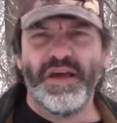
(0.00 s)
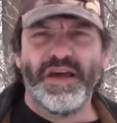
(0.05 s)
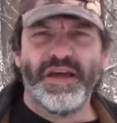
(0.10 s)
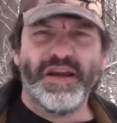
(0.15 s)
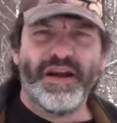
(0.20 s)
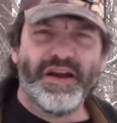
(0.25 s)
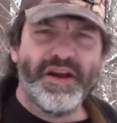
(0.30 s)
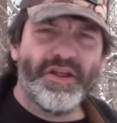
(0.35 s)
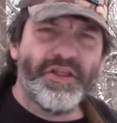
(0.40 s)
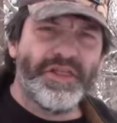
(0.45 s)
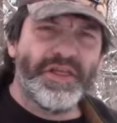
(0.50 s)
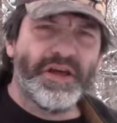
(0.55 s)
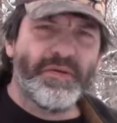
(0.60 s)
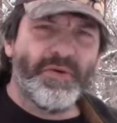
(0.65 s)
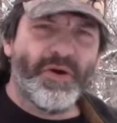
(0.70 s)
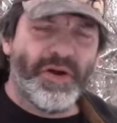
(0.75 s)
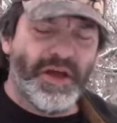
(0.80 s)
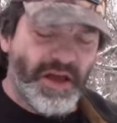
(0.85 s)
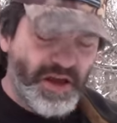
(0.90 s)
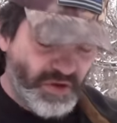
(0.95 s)
Now another thing
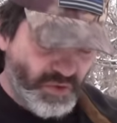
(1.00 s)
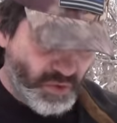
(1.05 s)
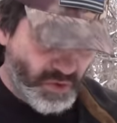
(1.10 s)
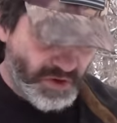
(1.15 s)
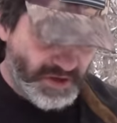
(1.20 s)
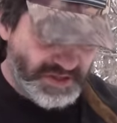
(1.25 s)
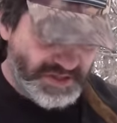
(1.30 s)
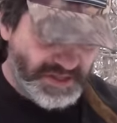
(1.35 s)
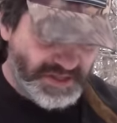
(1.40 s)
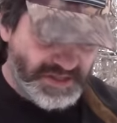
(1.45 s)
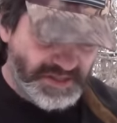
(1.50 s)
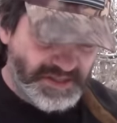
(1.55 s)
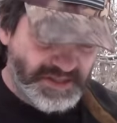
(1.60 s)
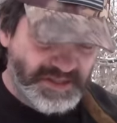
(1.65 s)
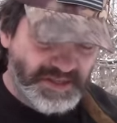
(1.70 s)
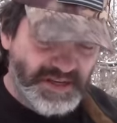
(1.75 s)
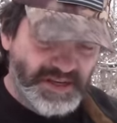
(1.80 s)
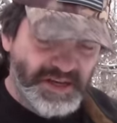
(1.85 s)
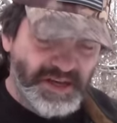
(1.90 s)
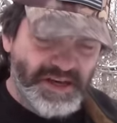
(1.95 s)
about acorns is
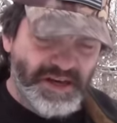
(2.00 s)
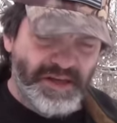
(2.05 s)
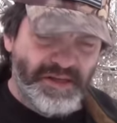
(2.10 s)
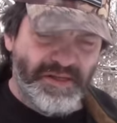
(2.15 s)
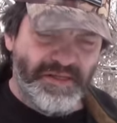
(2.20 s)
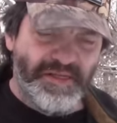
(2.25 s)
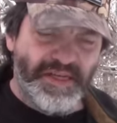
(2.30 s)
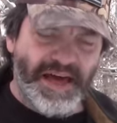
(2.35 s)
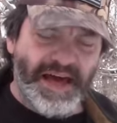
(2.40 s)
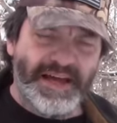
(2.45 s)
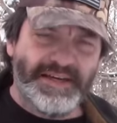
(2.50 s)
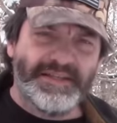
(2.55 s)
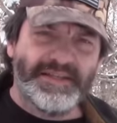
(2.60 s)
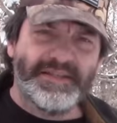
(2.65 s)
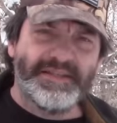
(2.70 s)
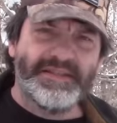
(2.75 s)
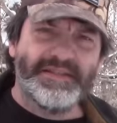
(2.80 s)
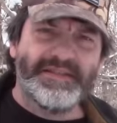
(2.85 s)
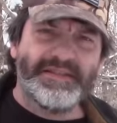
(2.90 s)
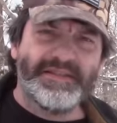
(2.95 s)
that
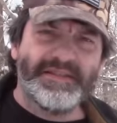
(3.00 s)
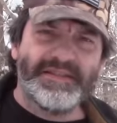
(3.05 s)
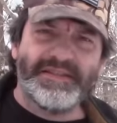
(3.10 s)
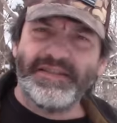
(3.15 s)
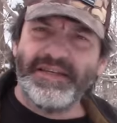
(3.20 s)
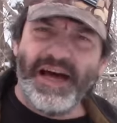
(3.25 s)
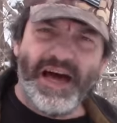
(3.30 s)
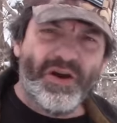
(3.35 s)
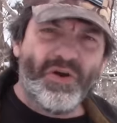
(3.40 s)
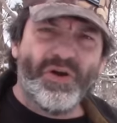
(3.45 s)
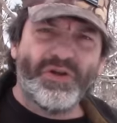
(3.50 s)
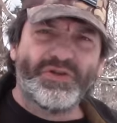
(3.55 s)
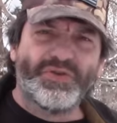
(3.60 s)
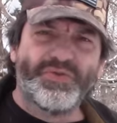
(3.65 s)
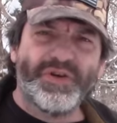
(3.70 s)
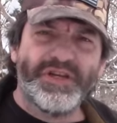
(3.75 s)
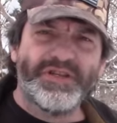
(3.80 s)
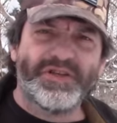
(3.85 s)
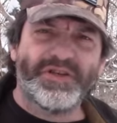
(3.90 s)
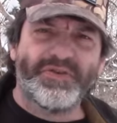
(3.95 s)
not all
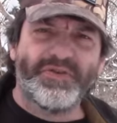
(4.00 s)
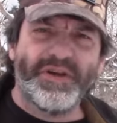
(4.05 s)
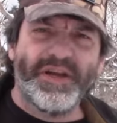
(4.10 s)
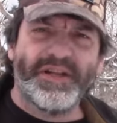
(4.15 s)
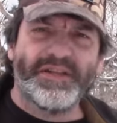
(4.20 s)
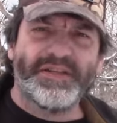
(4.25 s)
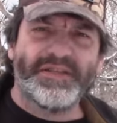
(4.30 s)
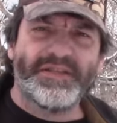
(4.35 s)
trees are created the